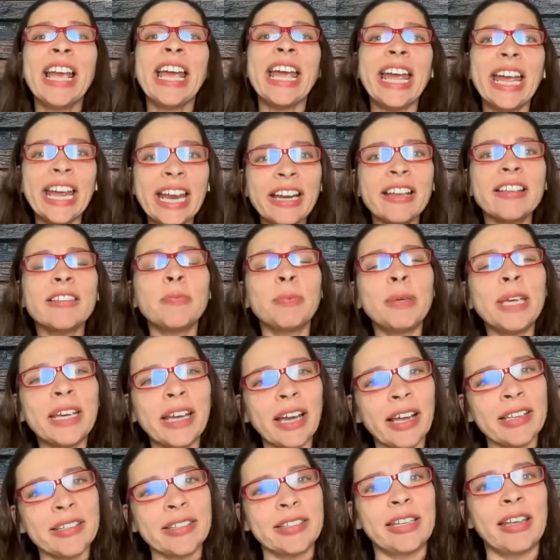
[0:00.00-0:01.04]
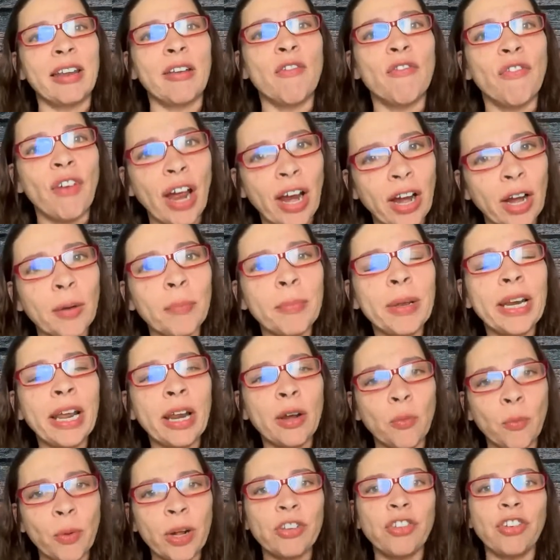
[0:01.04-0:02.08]
It is because the environment
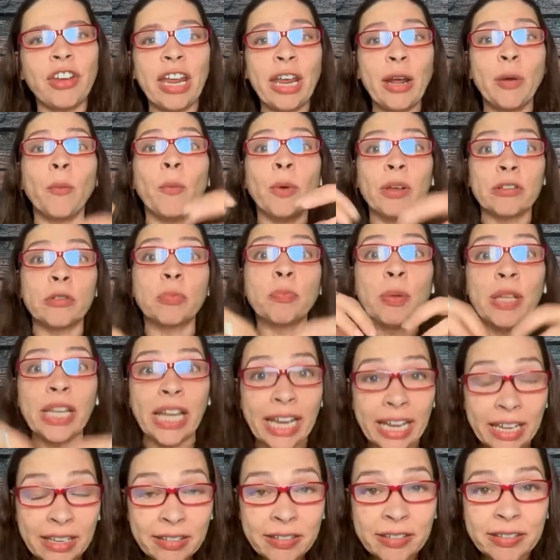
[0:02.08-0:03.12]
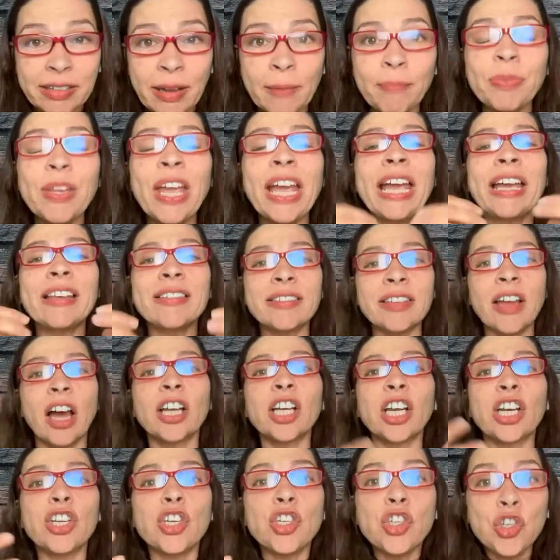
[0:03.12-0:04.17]
in which it was placed is
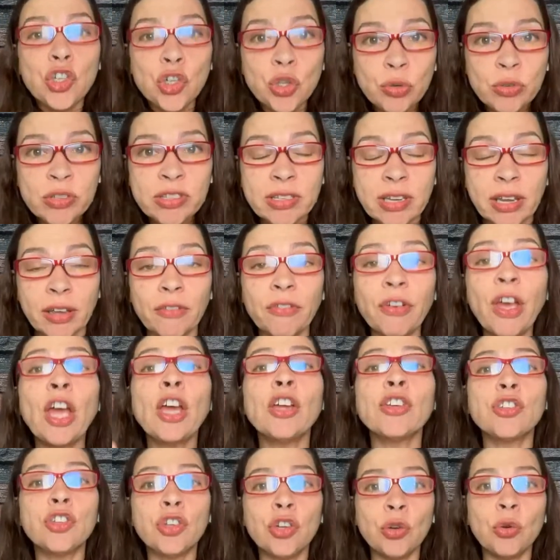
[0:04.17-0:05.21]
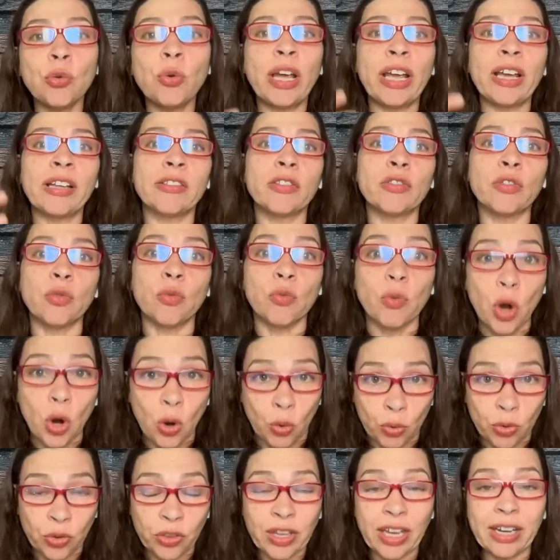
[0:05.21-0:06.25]
not conducive to its
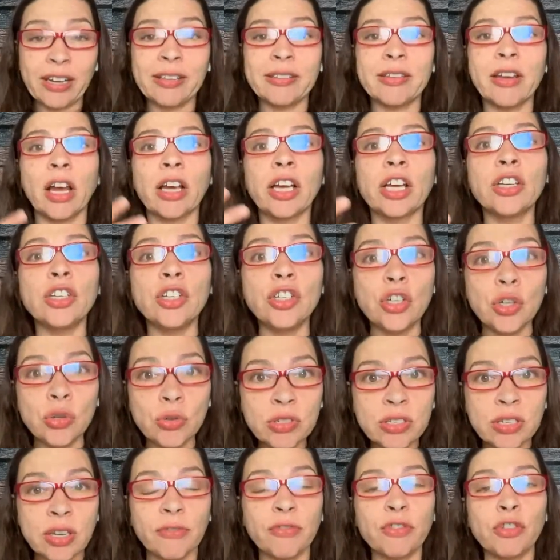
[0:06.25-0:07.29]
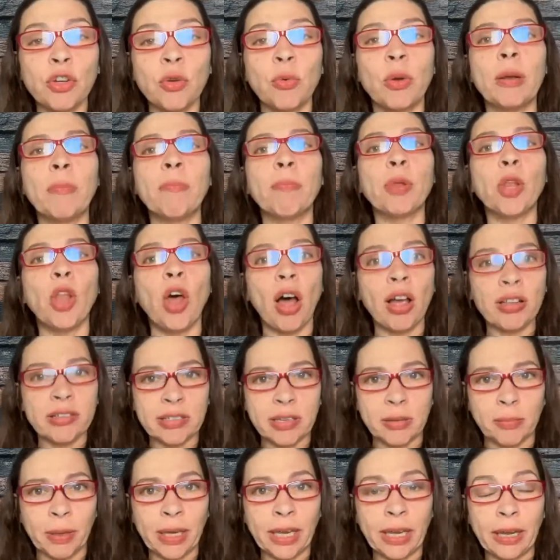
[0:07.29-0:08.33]
growth. It is not conducive to it
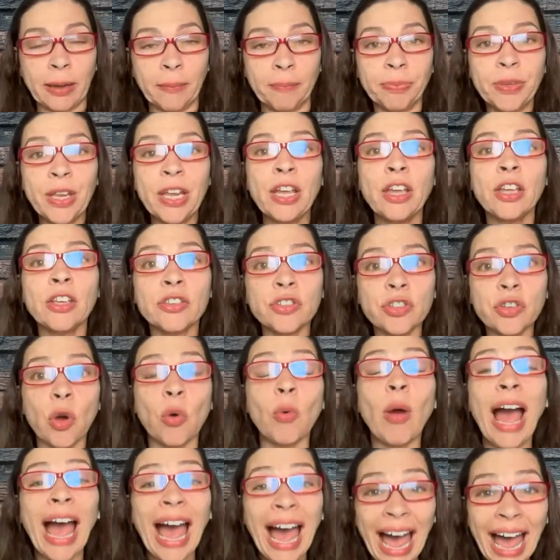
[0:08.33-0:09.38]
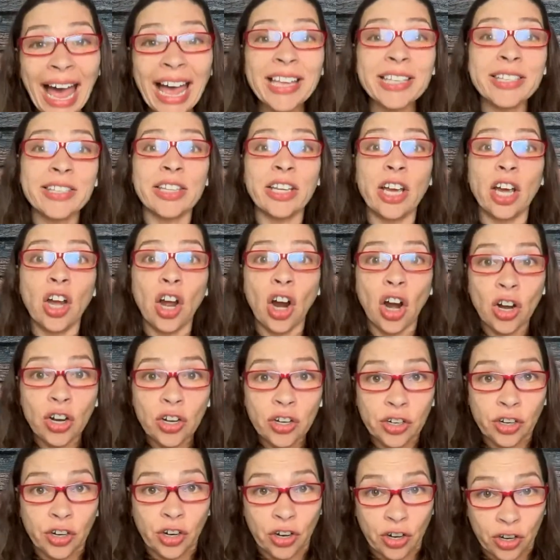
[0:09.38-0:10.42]
blossoming. So as the
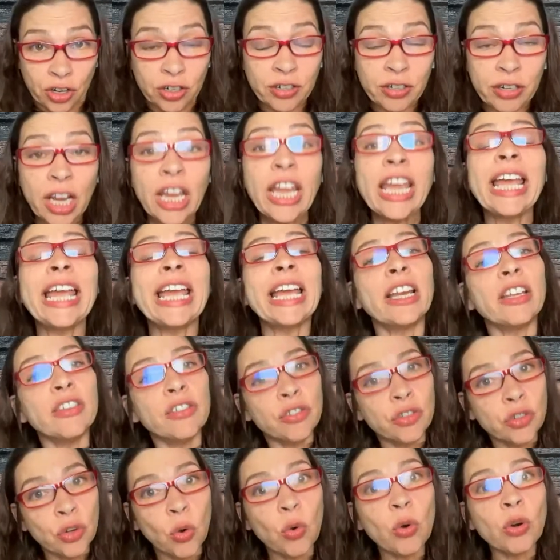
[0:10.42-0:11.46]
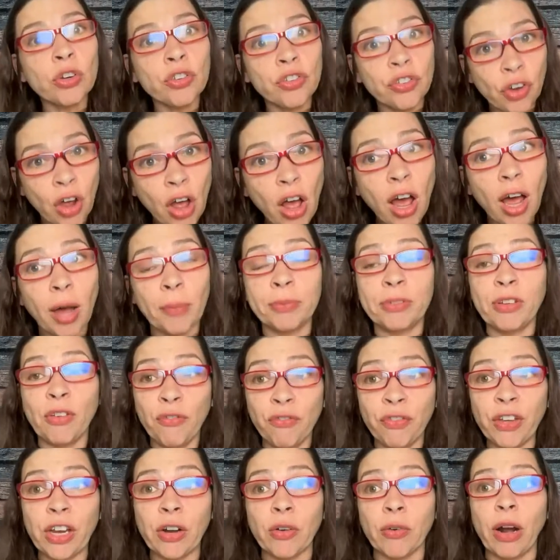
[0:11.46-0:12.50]
gardener, it is your job to
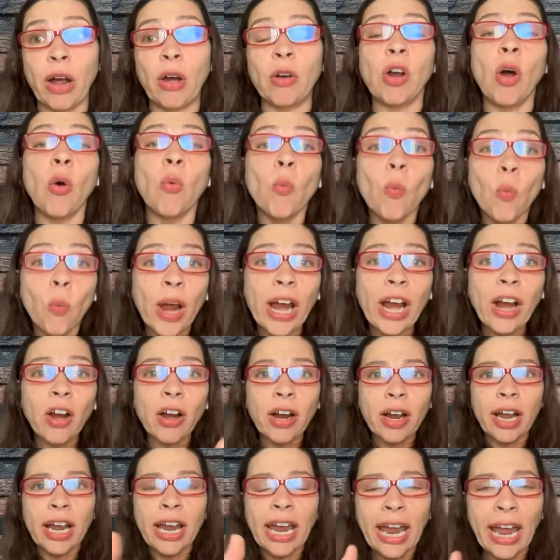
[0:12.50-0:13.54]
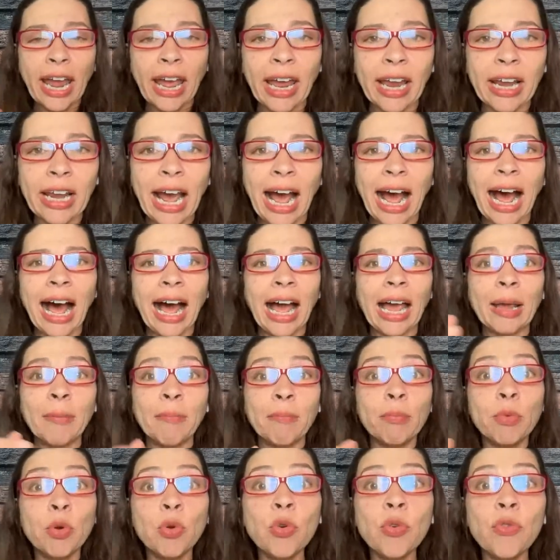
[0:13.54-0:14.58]
figure out, where can I
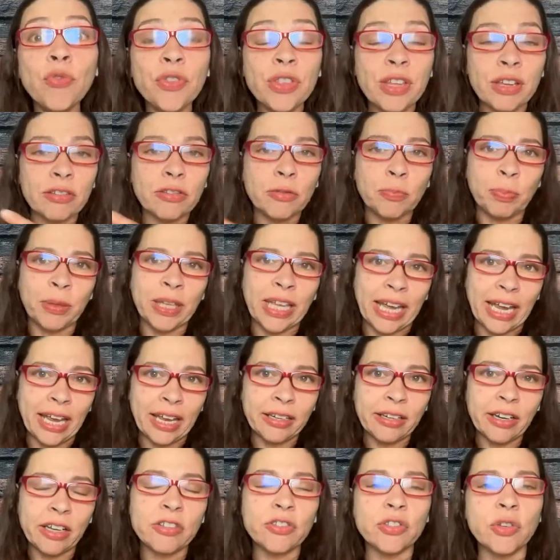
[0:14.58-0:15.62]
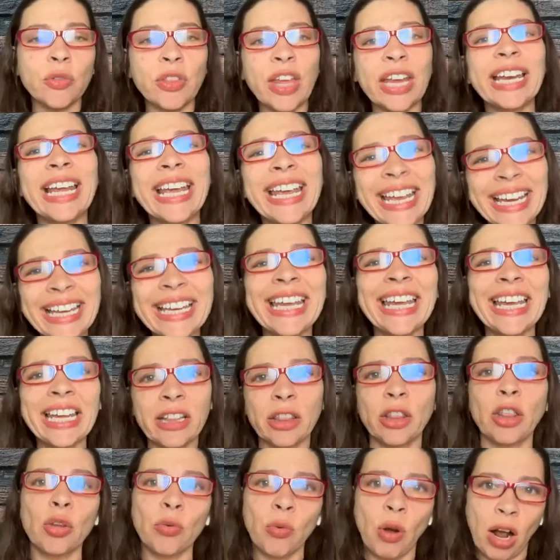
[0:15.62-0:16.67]
move this plant so that it
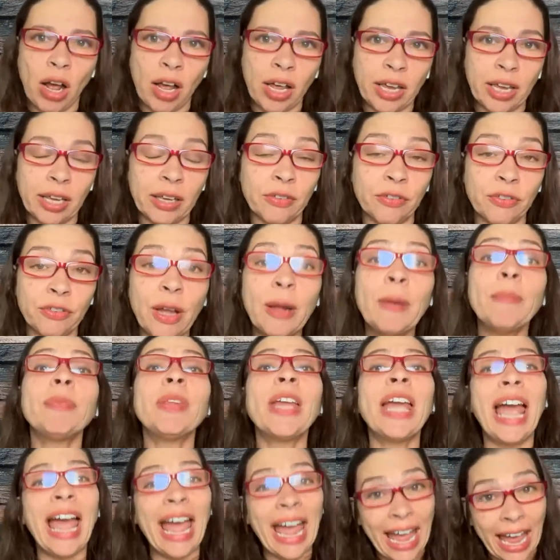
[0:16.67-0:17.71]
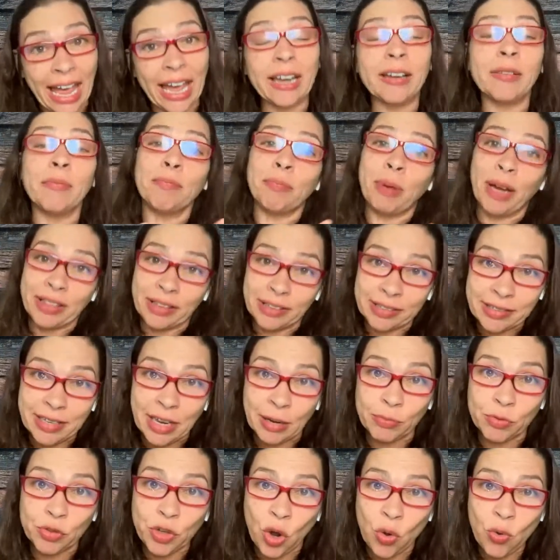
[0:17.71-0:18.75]
can thrive? And by the
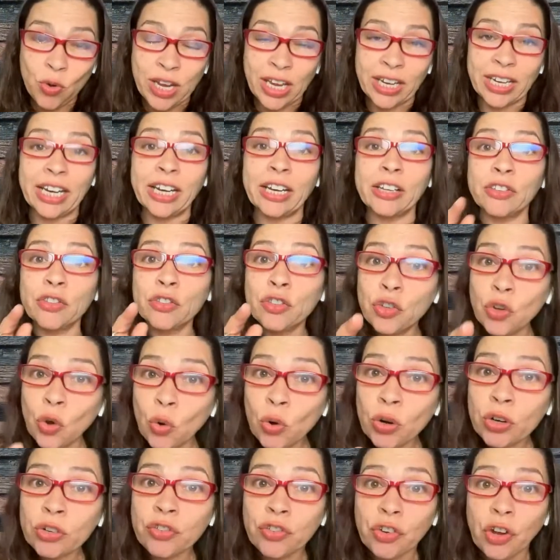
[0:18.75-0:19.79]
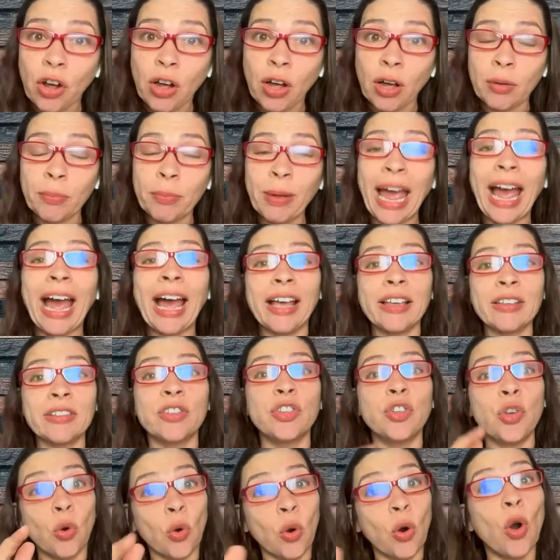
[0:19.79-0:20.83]
same token, it is your job
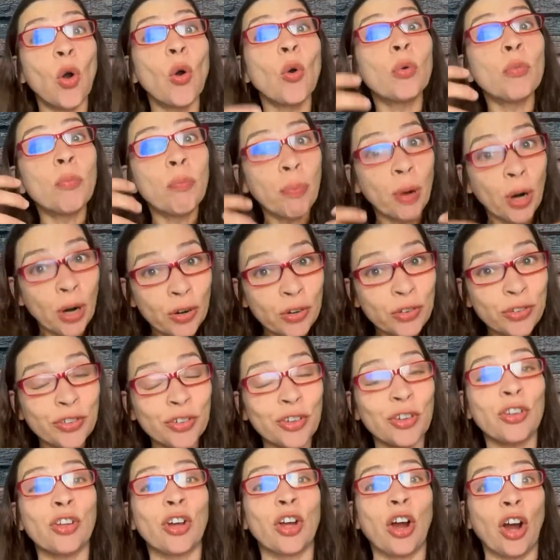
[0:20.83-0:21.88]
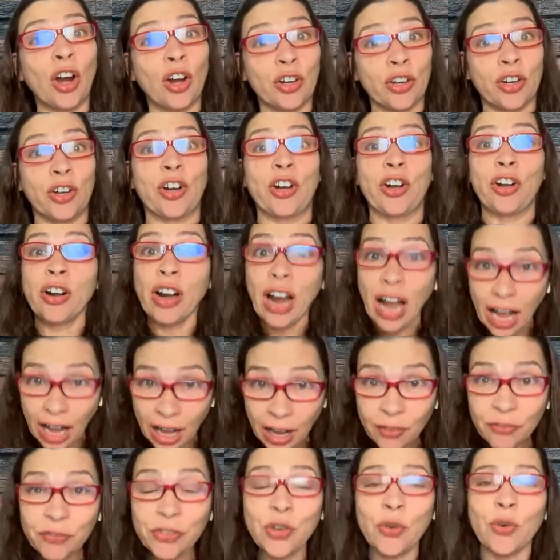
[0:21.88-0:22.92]
as your own personal gardener
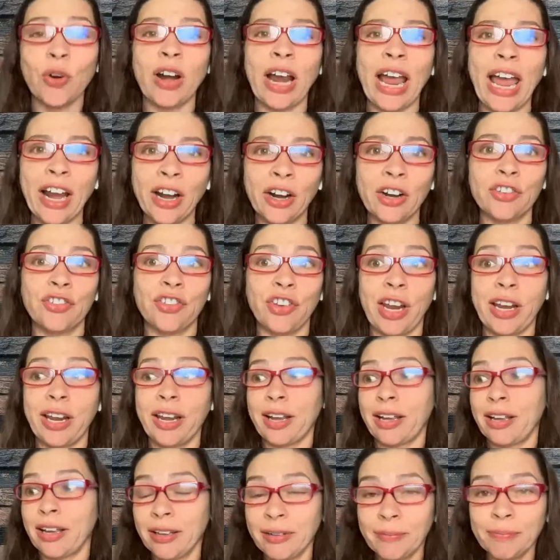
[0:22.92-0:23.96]
of your energetic